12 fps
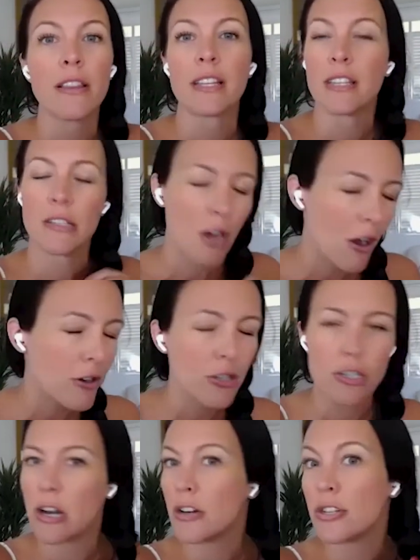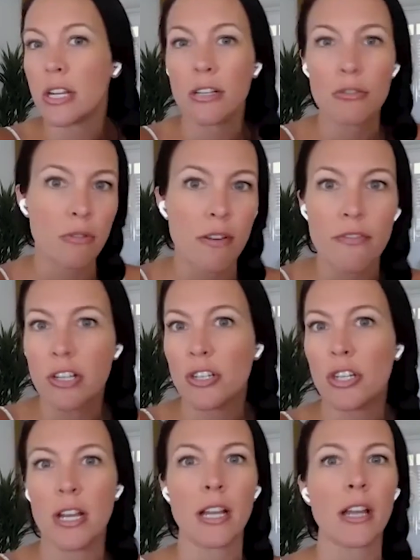Like this hard charging, driven
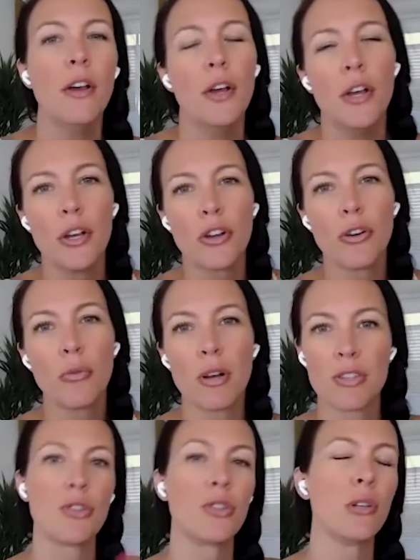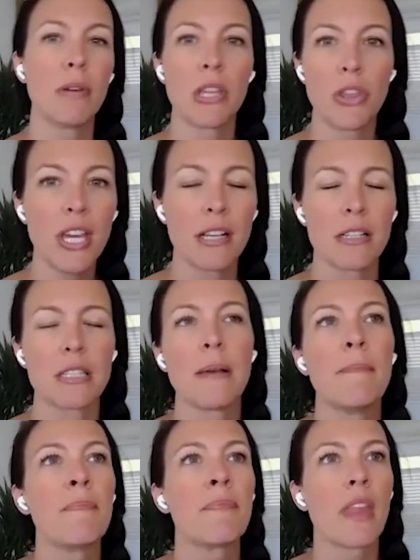chick who wants to do big things.
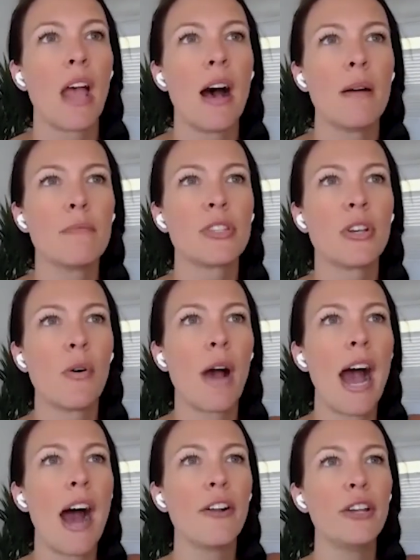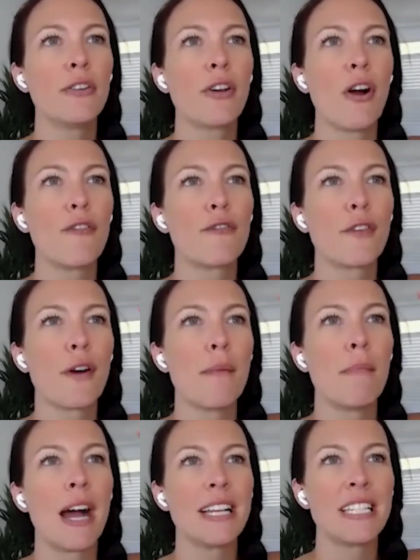So how do you go
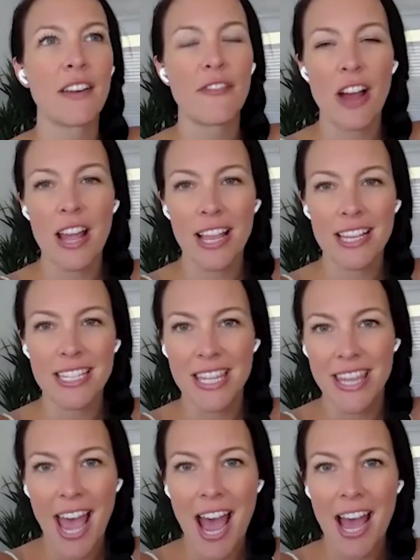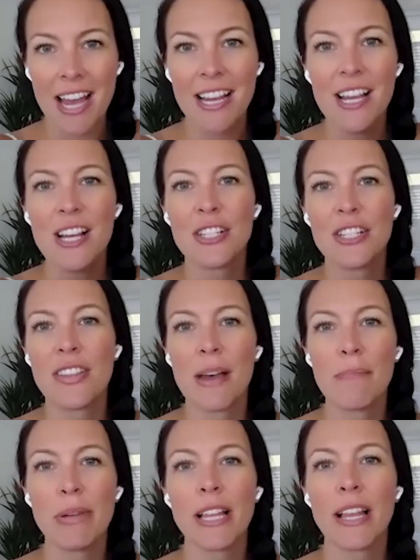from identifying as that to
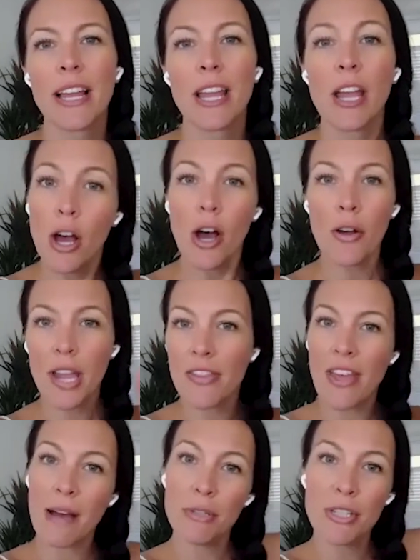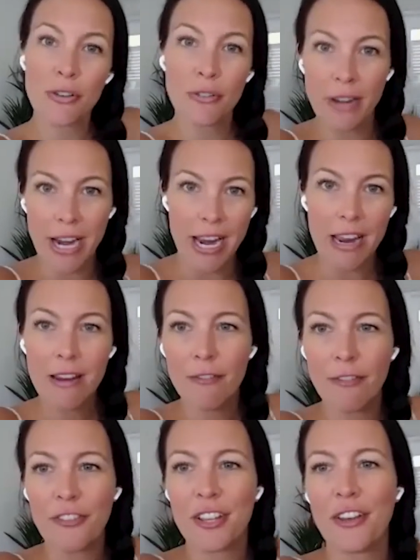then being like, okay, that was
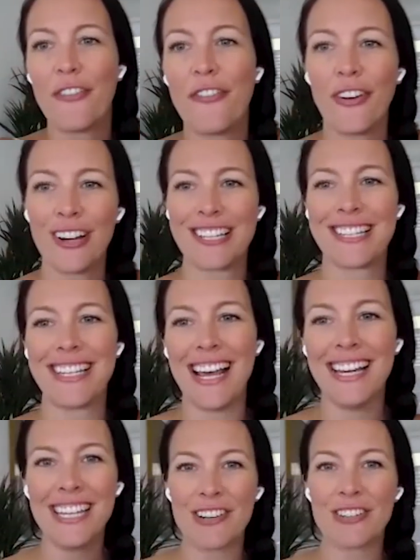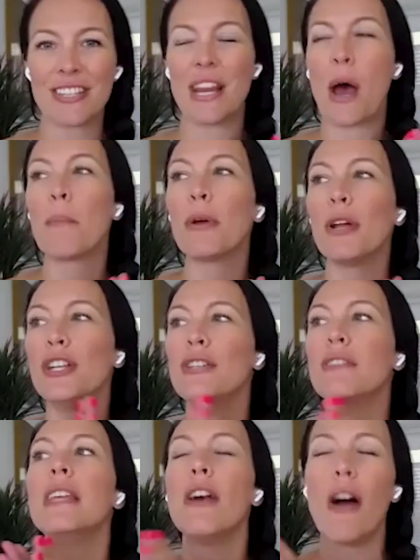great for the first 10 years. And now I'm going to
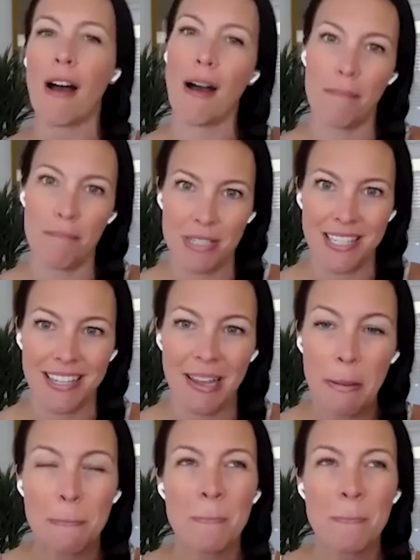do the opposite.